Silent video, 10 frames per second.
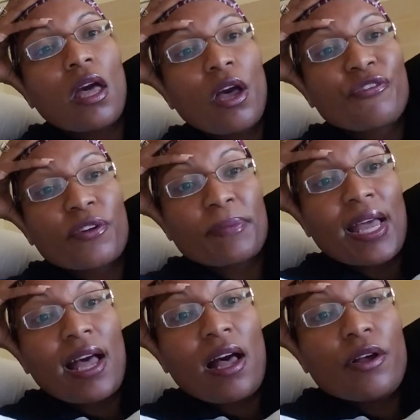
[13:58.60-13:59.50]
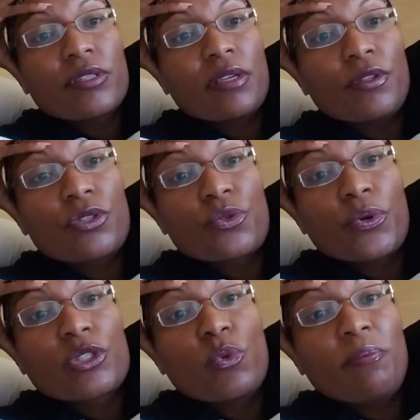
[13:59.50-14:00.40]
From the house of the
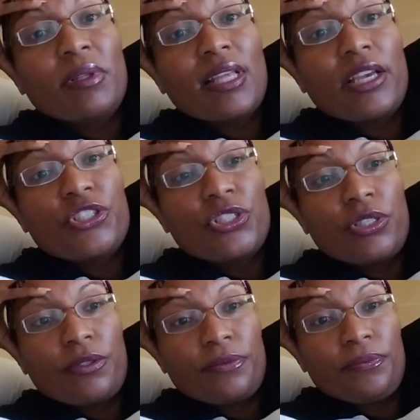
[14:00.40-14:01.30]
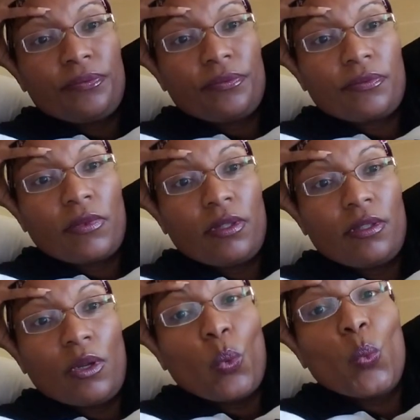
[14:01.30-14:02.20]
source, we bless you.
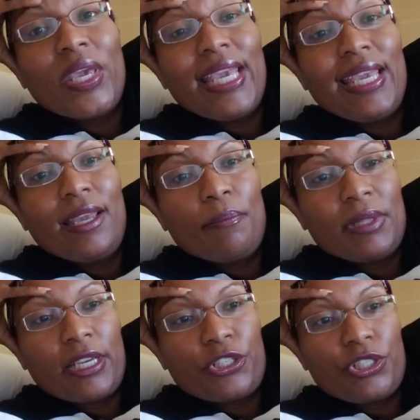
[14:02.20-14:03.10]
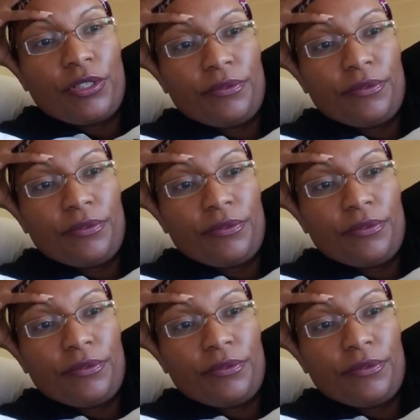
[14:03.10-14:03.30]
We bless you.